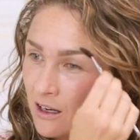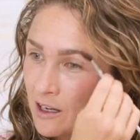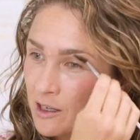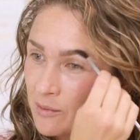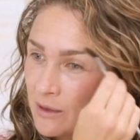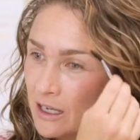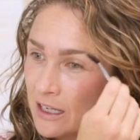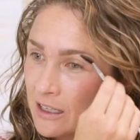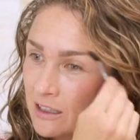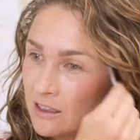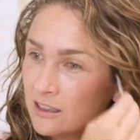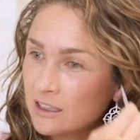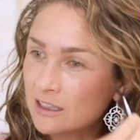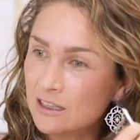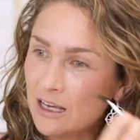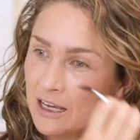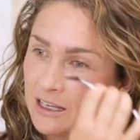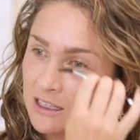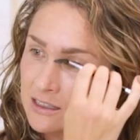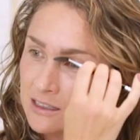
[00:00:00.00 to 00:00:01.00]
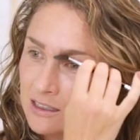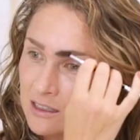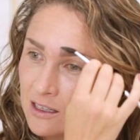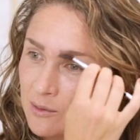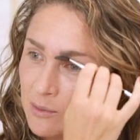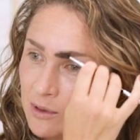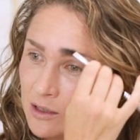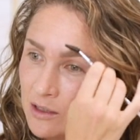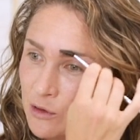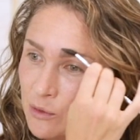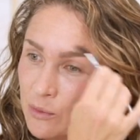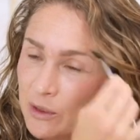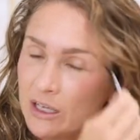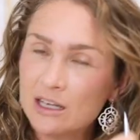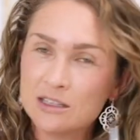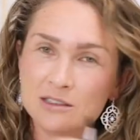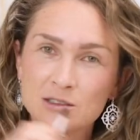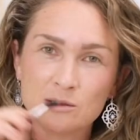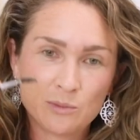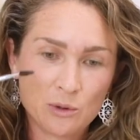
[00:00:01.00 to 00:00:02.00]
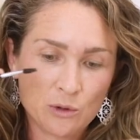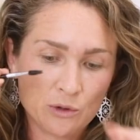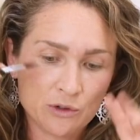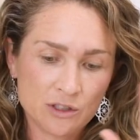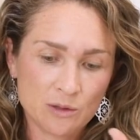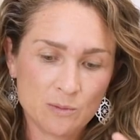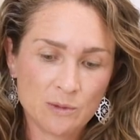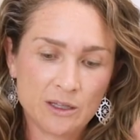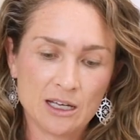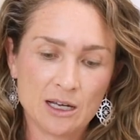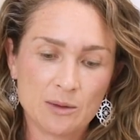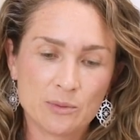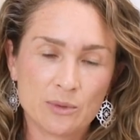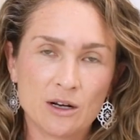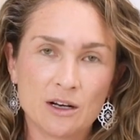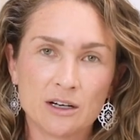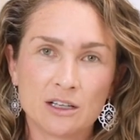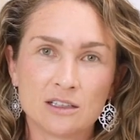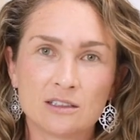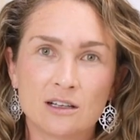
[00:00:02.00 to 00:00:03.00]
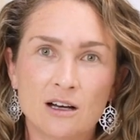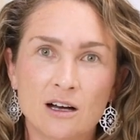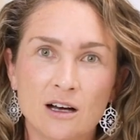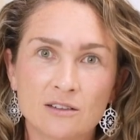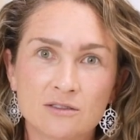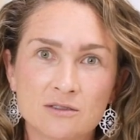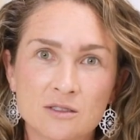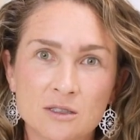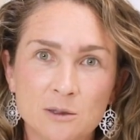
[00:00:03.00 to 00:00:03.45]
automatically lightens it up a little bit as it pulls some of that product off.